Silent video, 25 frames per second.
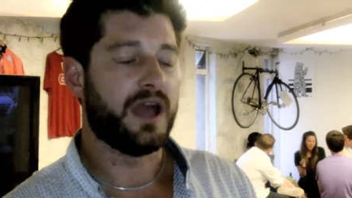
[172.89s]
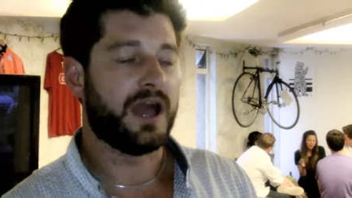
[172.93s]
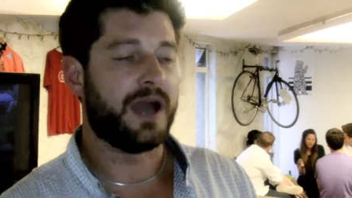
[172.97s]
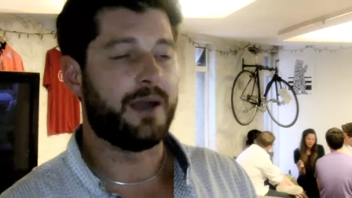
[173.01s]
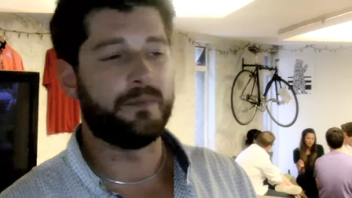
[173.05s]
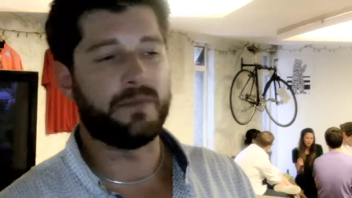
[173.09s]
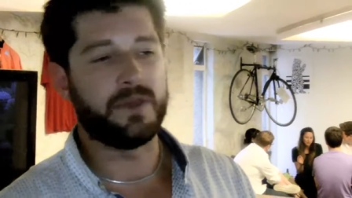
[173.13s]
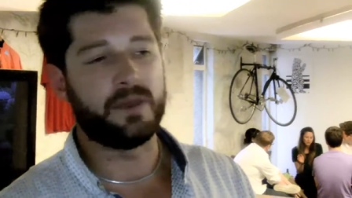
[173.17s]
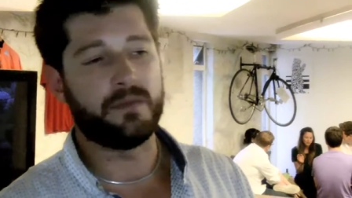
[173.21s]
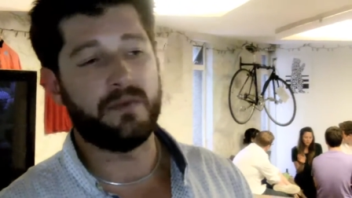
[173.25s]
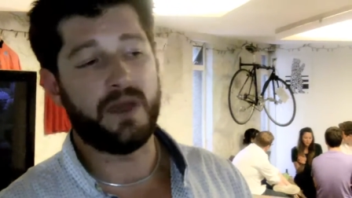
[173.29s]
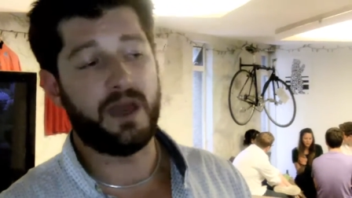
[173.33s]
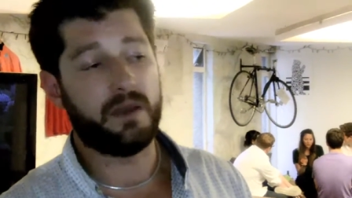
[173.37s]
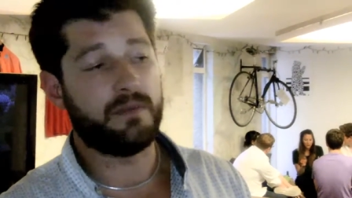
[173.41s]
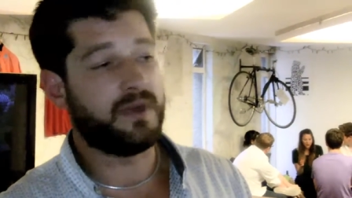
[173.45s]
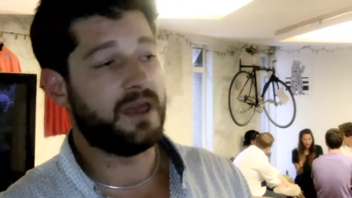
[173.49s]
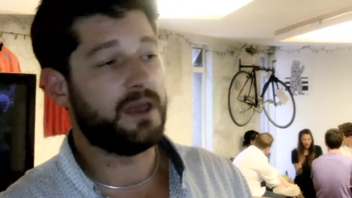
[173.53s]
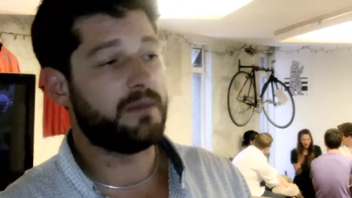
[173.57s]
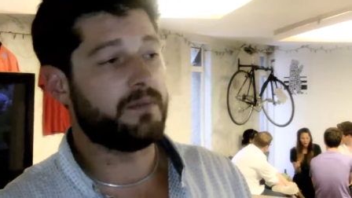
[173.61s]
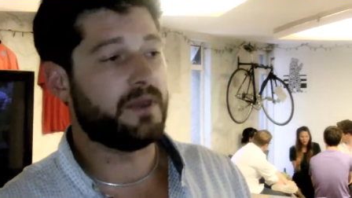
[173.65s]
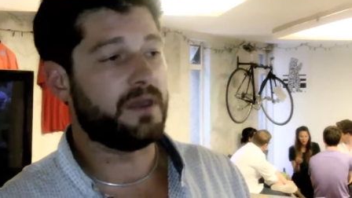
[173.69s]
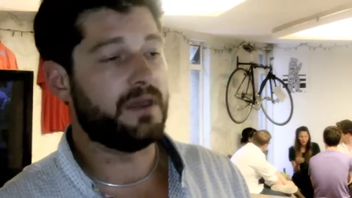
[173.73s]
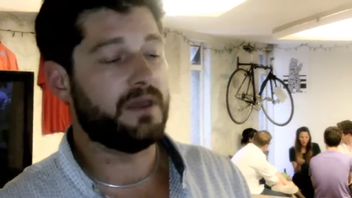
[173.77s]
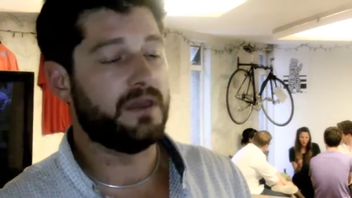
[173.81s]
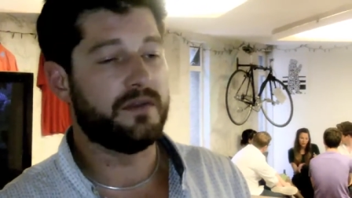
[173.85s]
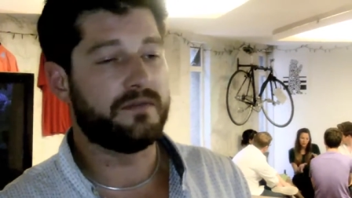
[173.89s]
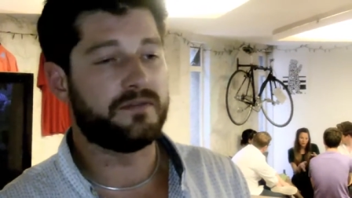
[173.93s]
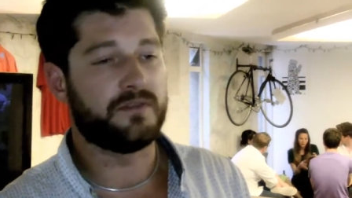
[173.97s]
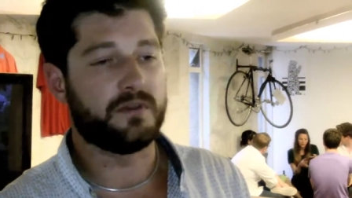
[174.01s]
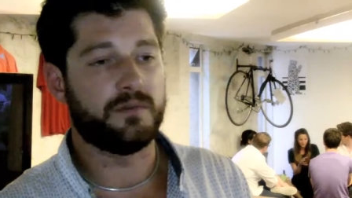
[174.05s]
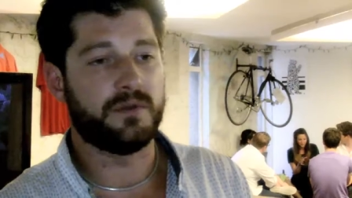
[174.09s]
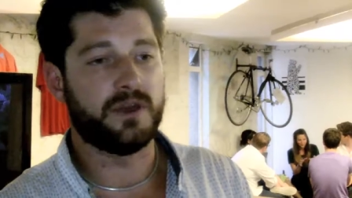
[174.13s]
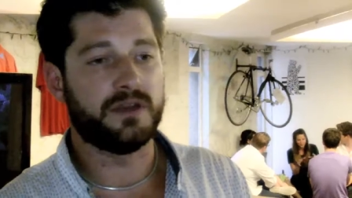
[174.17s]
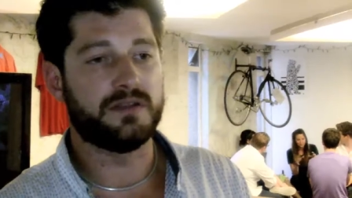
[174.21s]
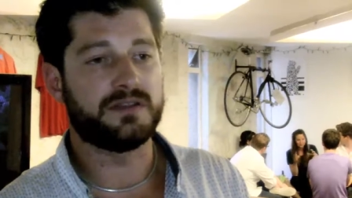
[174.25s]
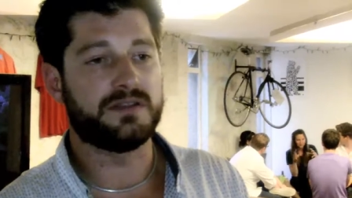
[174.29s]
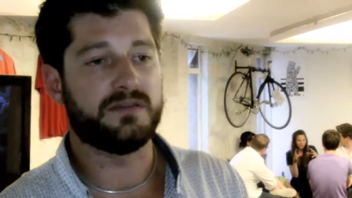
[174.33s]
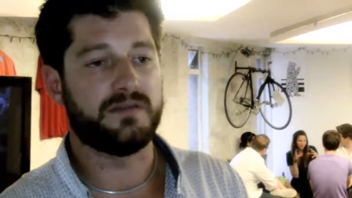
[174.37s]
And be, and maybe even if
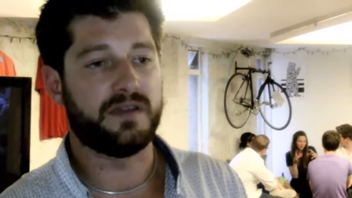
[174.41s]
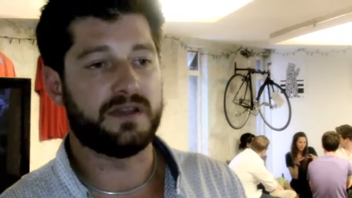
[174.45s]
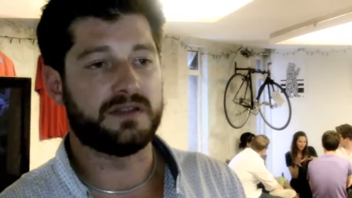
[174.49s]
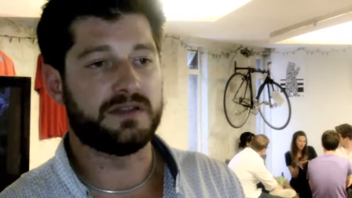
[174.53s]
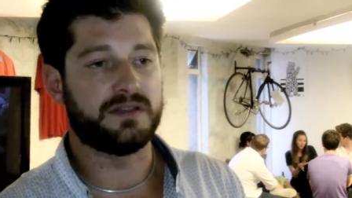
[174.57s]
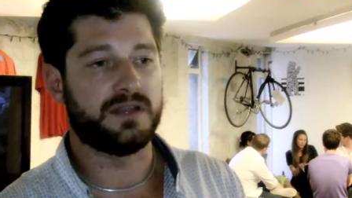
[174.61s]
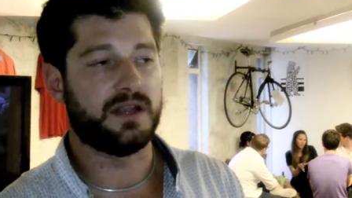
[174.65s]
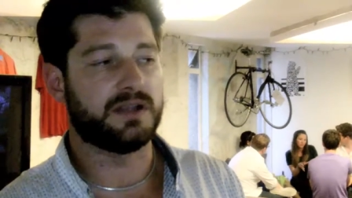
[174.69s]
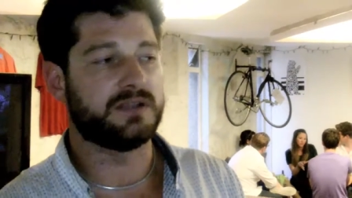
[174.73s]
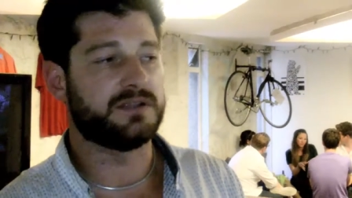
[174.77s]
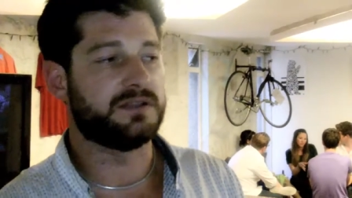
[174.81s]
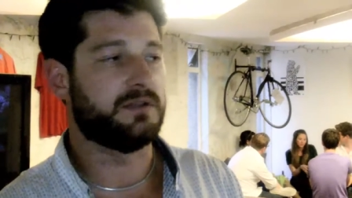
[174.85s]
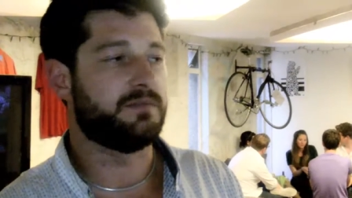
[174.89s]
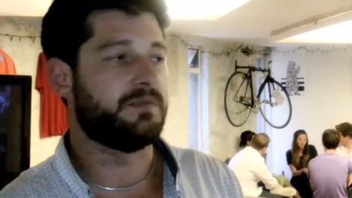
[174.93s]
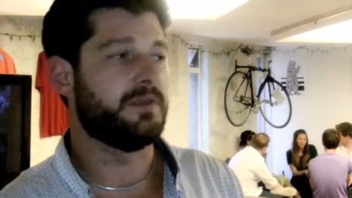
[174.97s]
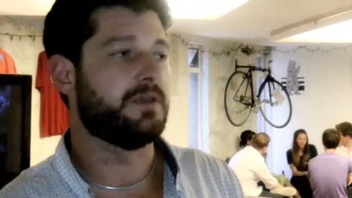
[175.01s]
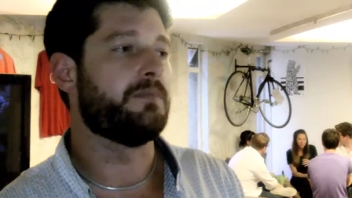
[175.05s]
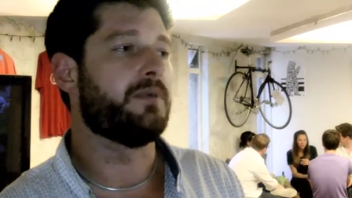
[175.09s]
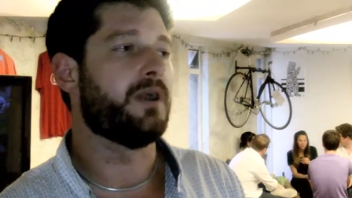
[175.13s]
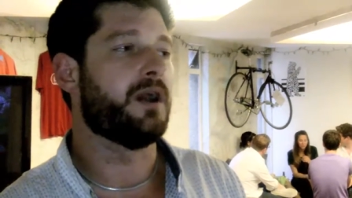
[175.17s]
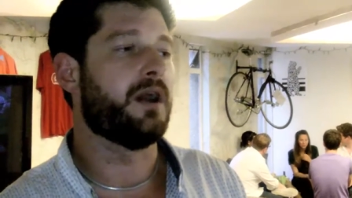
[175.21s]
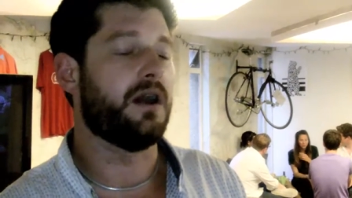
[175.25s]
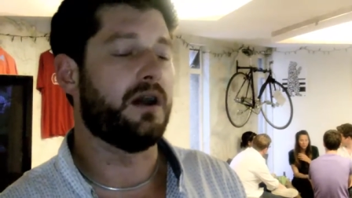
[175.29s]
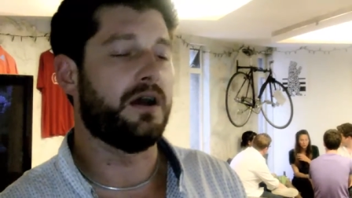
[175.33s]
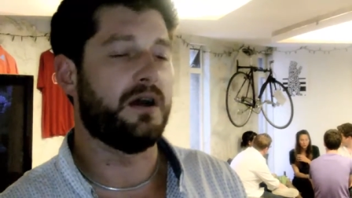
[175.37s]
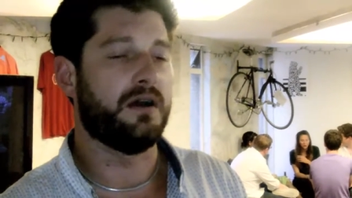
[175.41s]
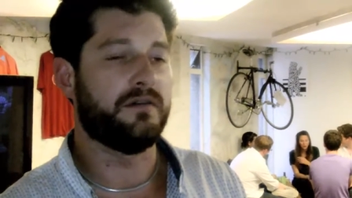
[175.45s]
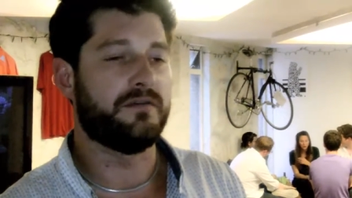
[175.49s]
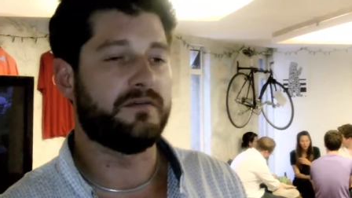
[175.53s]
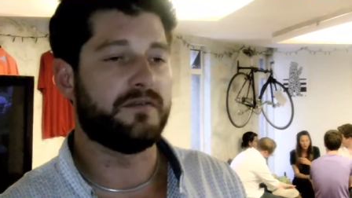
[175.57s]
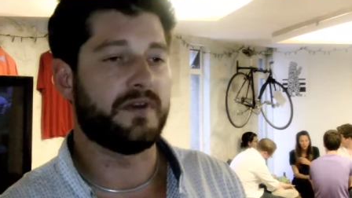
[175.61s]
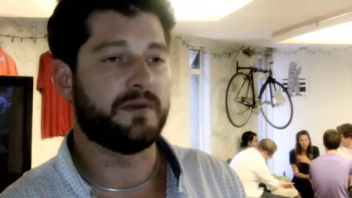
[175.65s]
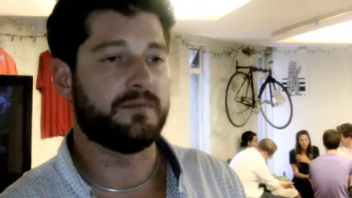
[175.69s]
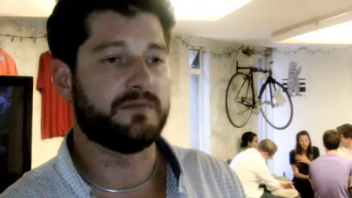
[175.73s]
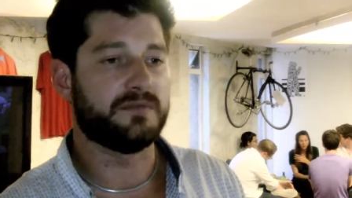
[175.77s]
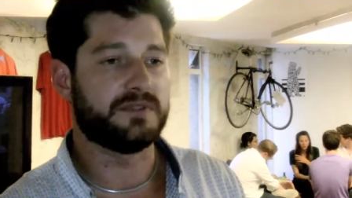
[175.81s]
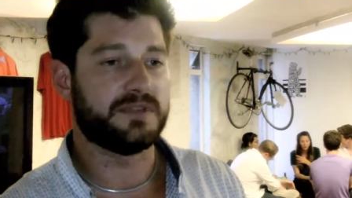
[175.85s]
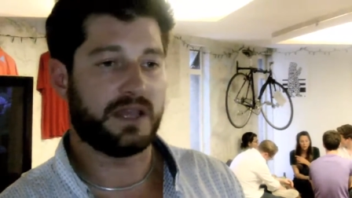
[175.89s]
you're motivated, actually be part of
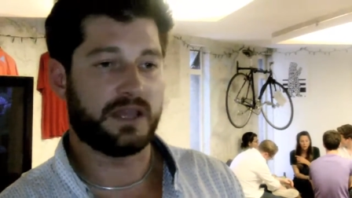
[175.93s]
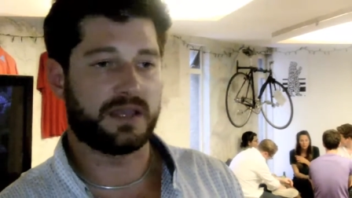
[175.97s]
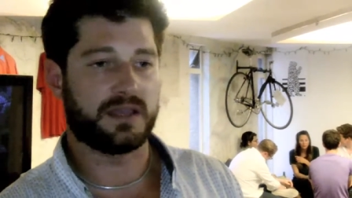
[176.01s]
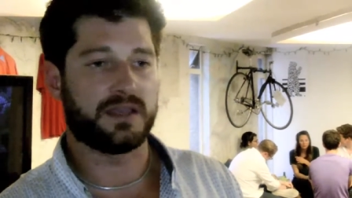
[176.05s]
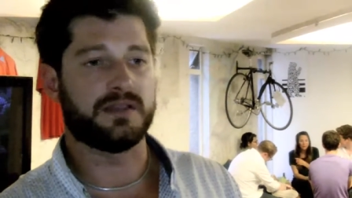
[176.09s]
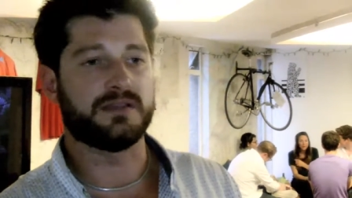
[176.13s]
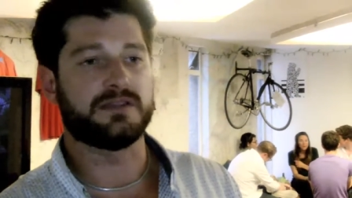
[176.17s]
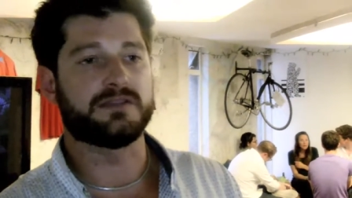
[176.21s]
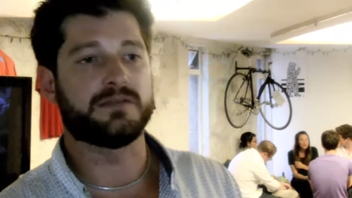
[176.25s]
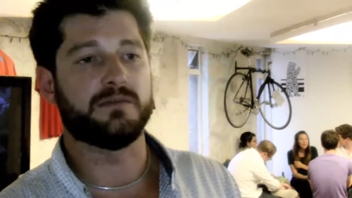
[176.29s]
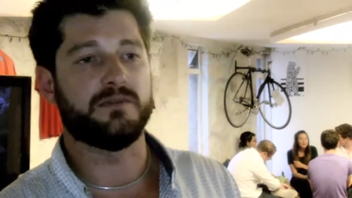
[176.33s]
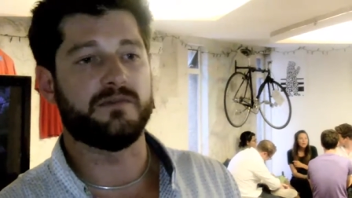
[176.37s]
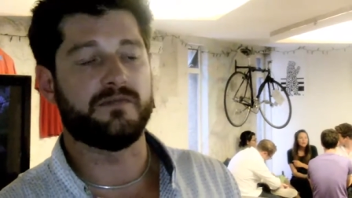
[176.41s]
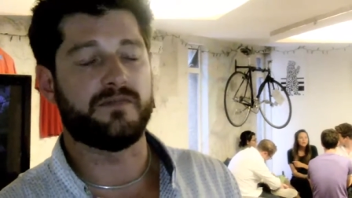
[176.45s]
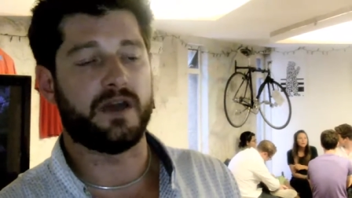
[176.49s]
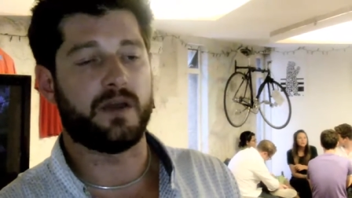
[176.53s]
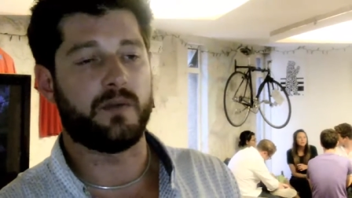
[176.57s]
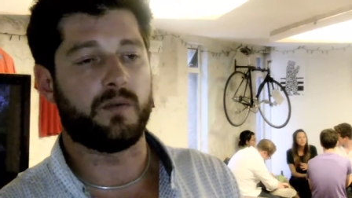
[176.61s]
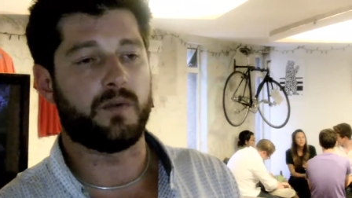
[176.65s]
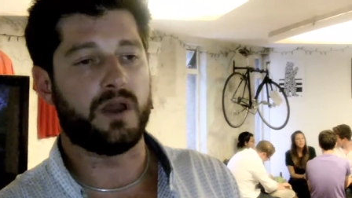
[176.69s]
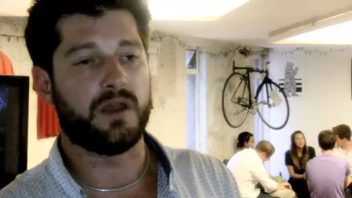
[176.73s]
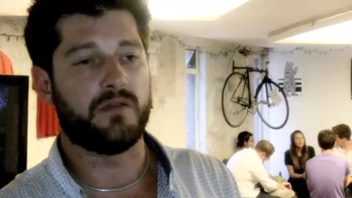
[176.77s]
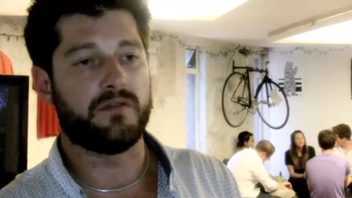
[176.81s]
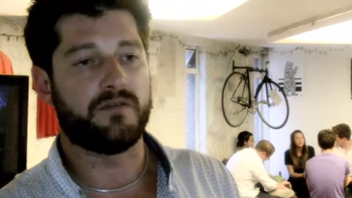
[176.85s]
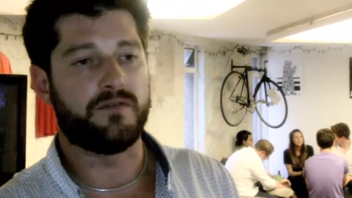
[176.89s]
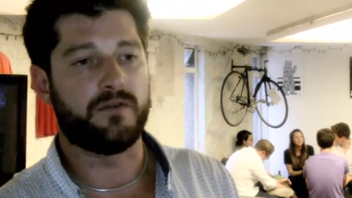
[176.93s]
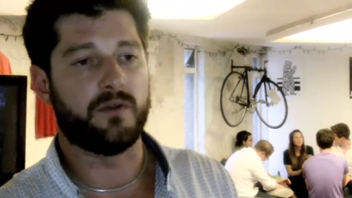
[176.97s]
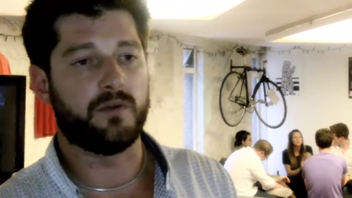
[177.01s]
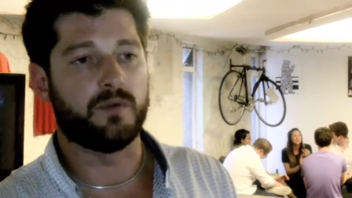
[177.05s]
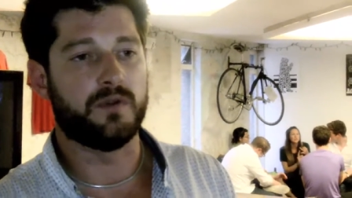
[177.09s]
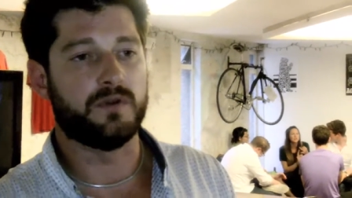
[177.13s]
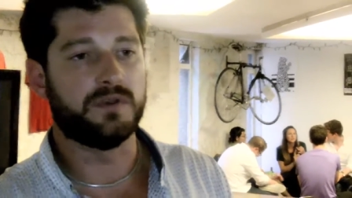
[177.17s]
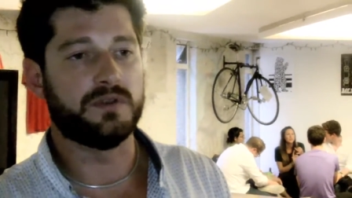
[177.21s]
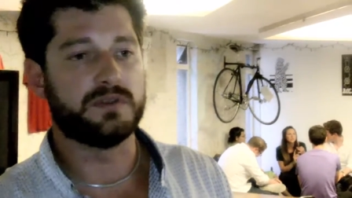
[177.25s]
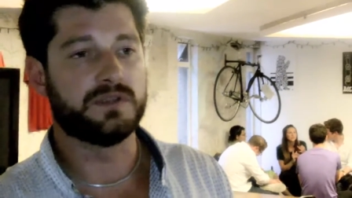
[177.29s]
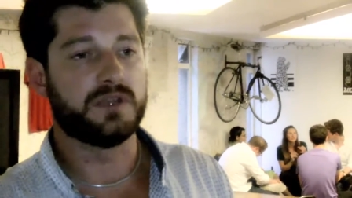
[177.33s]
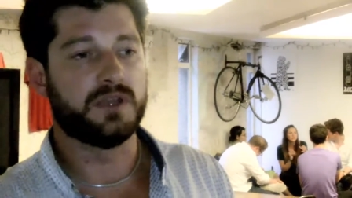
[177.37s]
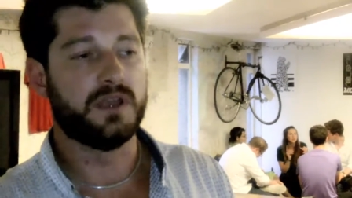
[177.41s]
taking some of that work
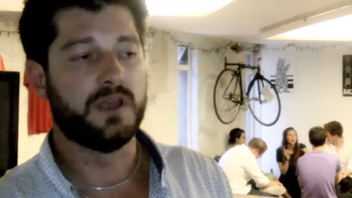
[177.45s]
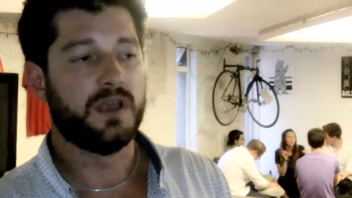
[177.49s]
forward.